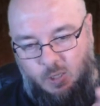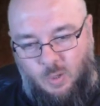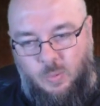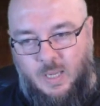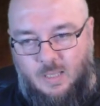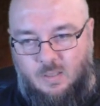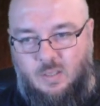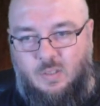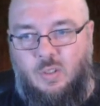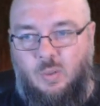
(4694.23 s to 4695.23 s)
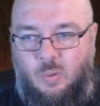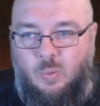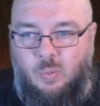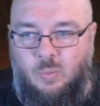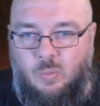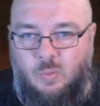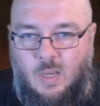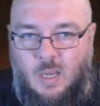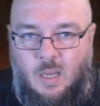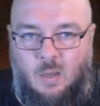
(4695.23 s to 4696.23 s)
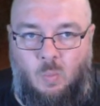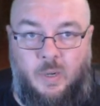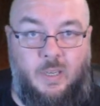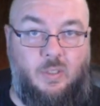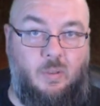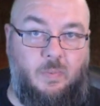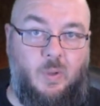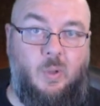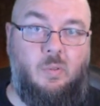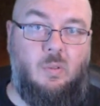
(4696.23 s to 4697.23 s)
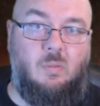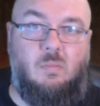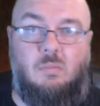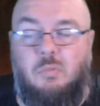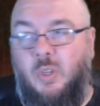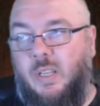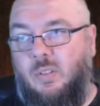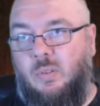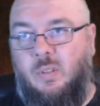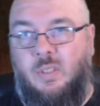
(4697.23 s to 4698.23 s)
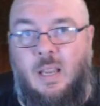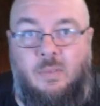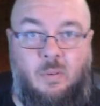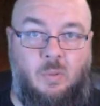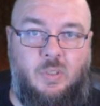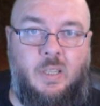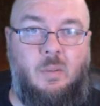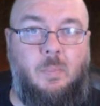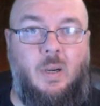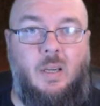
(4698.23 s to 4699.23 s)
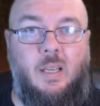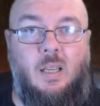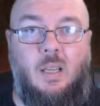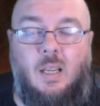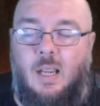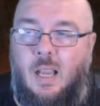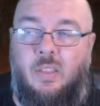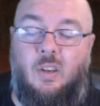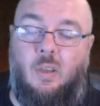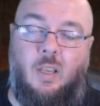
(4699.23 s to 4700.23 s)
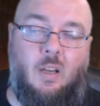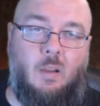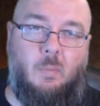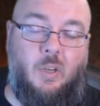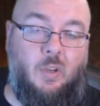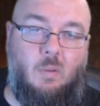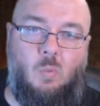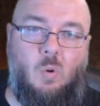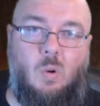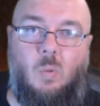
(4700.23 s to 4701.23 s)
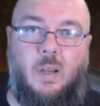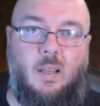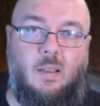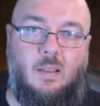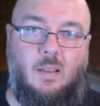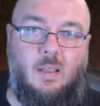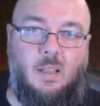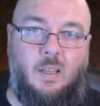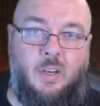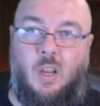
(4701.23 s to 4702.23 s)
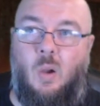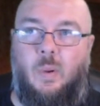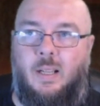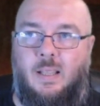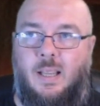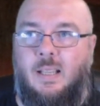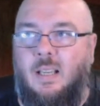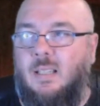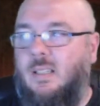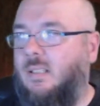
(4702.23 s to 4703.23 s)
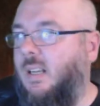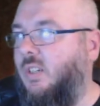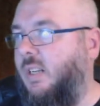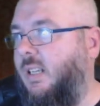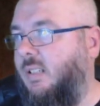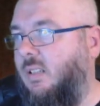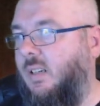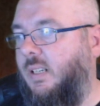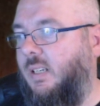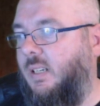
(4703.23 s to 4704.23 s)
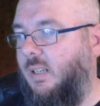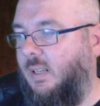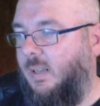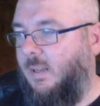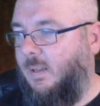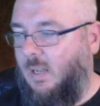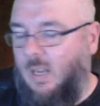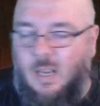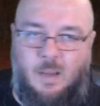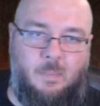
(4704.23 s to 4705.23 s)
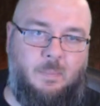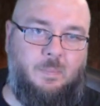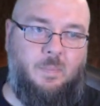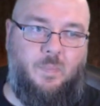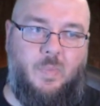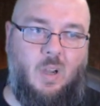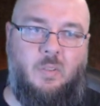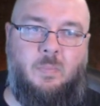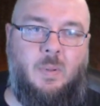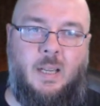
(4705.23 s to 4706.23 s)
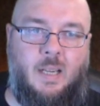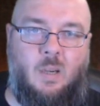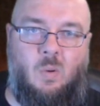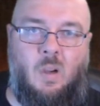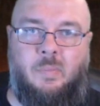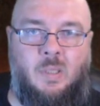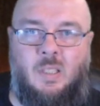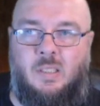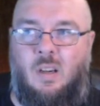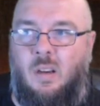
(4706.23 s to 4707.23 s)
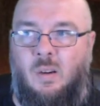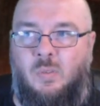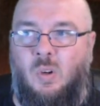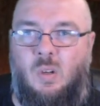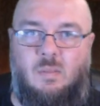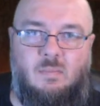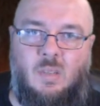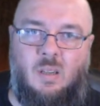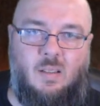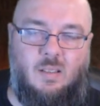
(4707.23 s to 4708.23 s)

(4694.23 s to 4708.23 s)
you get to uh, witness your funeral. You get to have everyone say goodbye, and then you can get up and you can walk away, knowing that it's essentially it's like um, I've bled out. I'm gonna die. I've got. Uh,